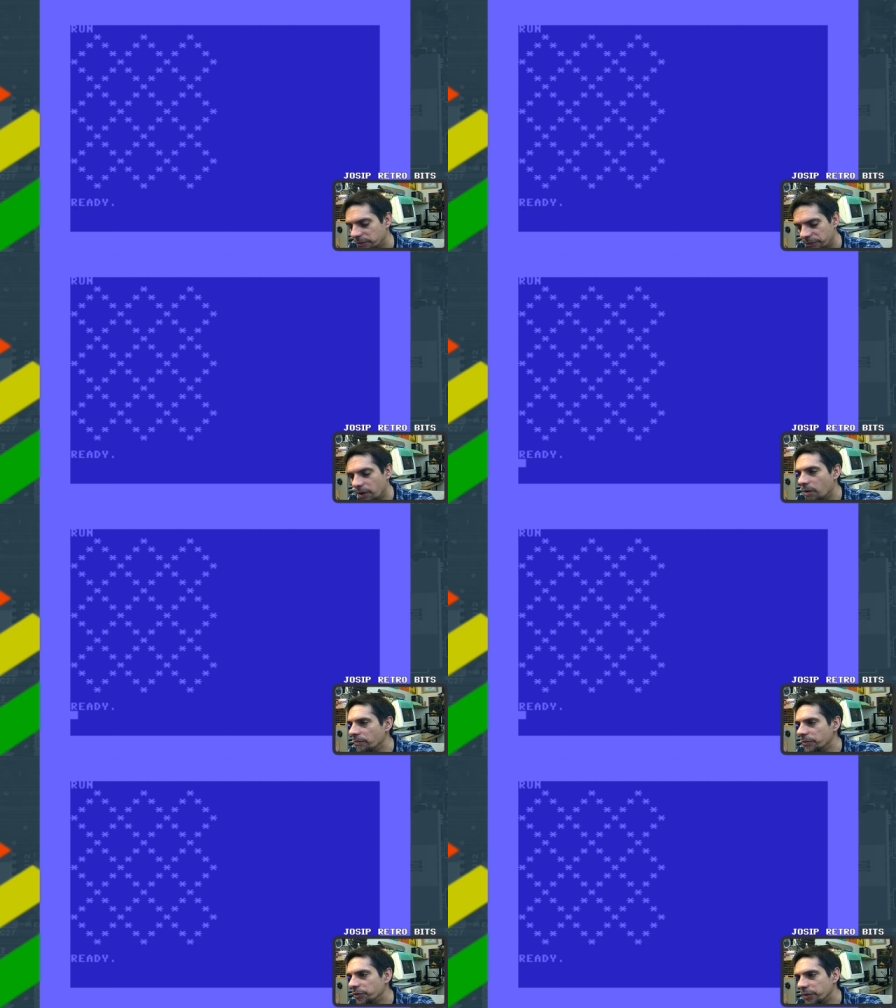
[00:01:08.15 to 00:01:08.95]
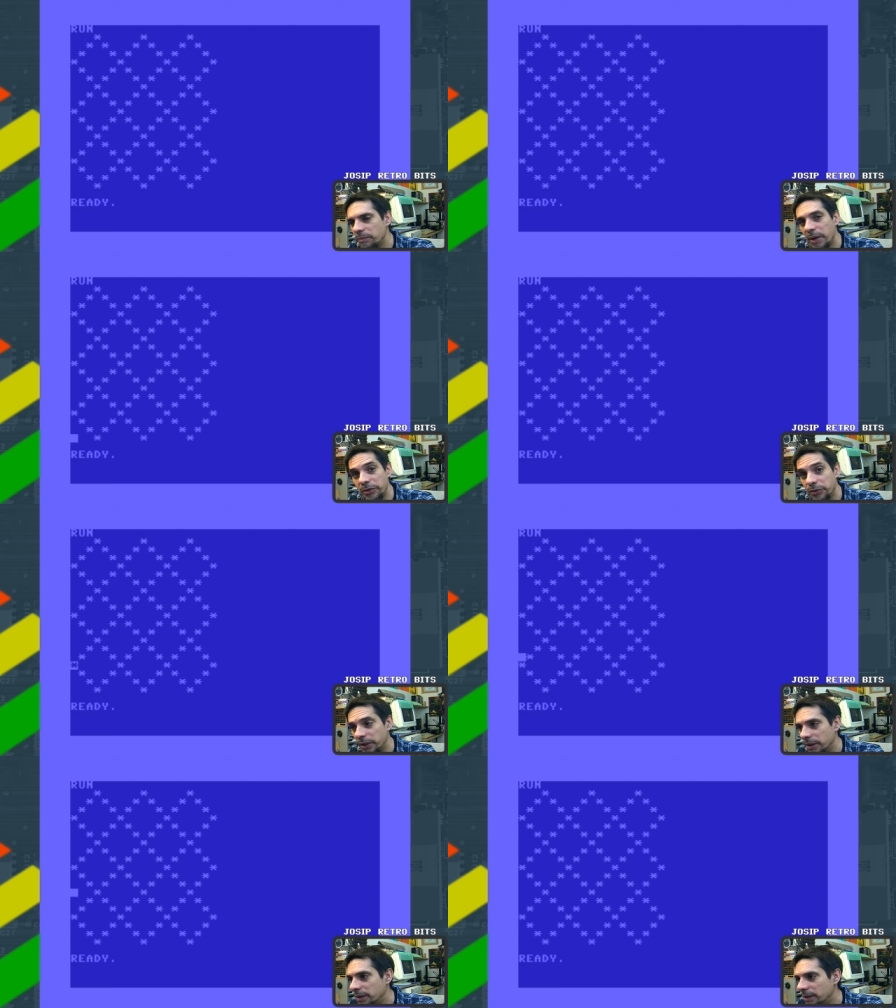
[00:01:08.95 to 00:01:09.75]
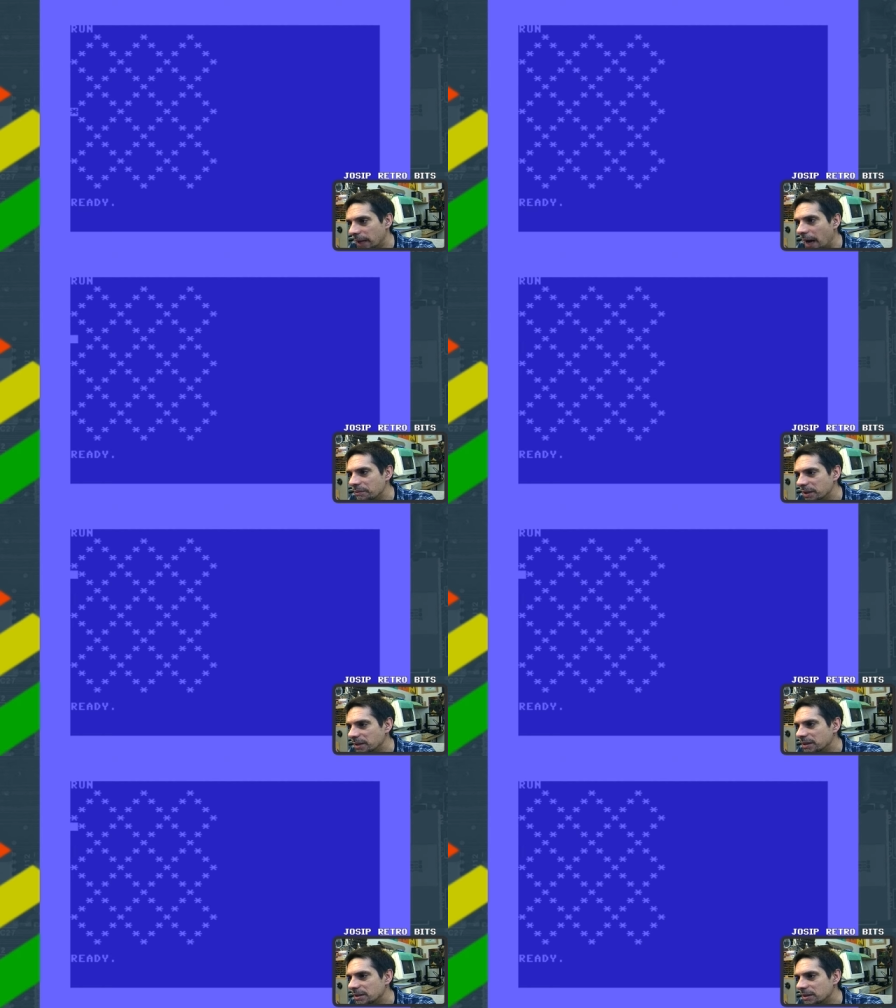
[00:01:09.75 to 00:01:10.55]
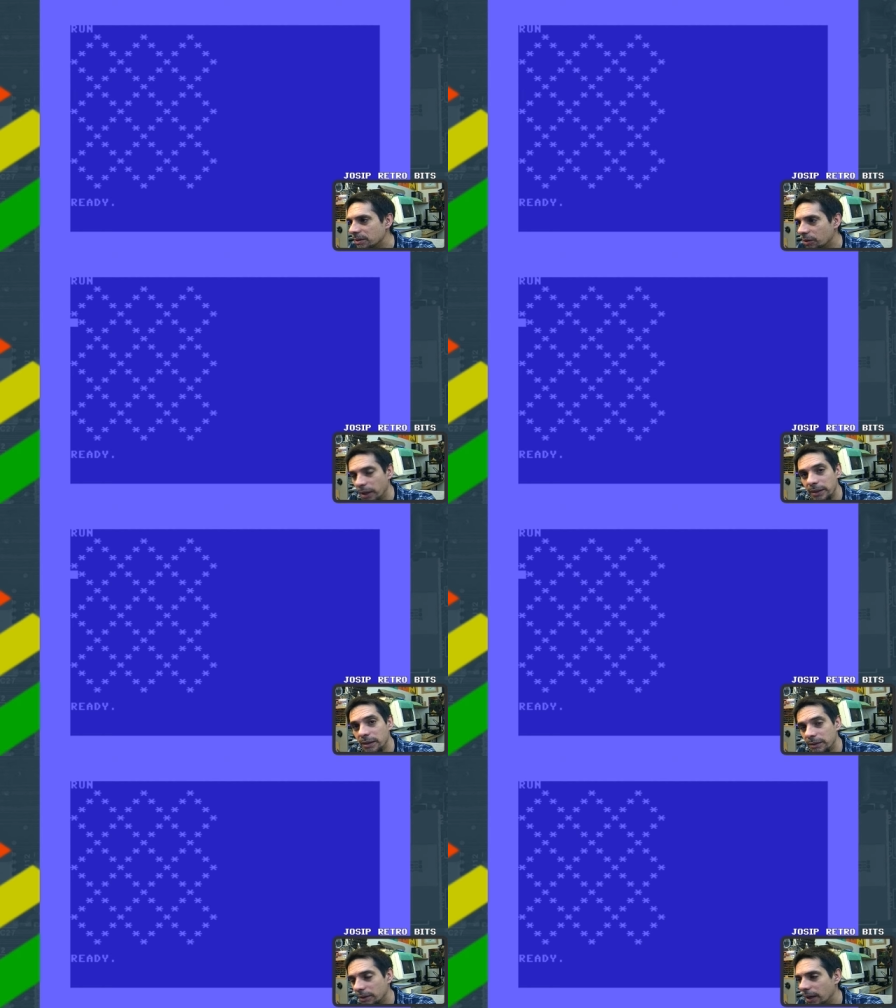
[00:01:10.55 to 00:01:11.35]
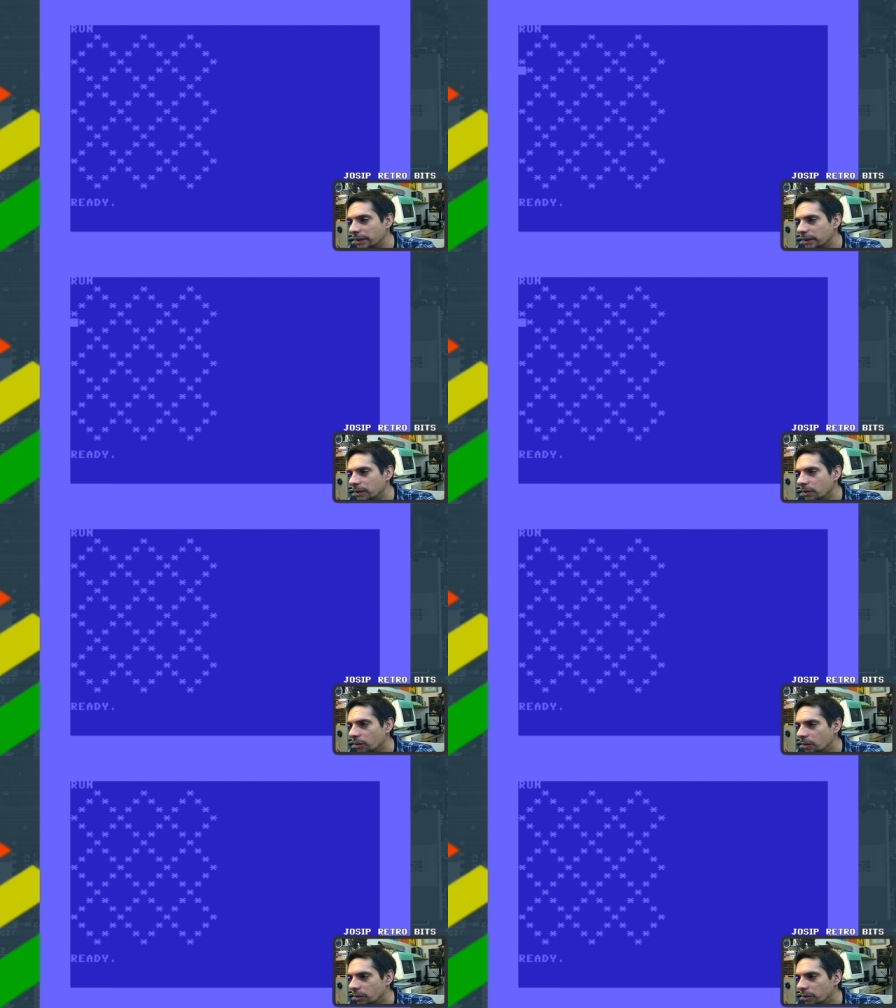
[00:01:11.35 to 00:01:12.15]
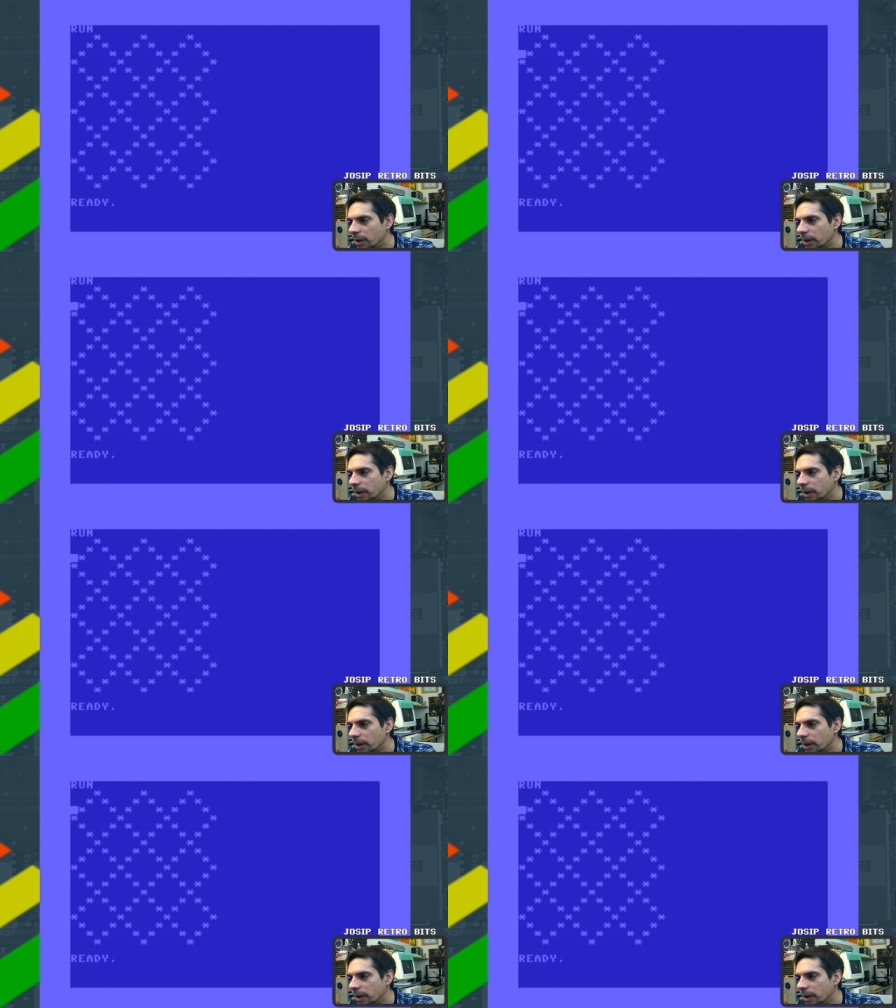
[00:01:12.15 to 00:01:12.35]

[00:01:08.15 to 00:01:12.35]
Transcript: from 3 by 3 diamonds connected together or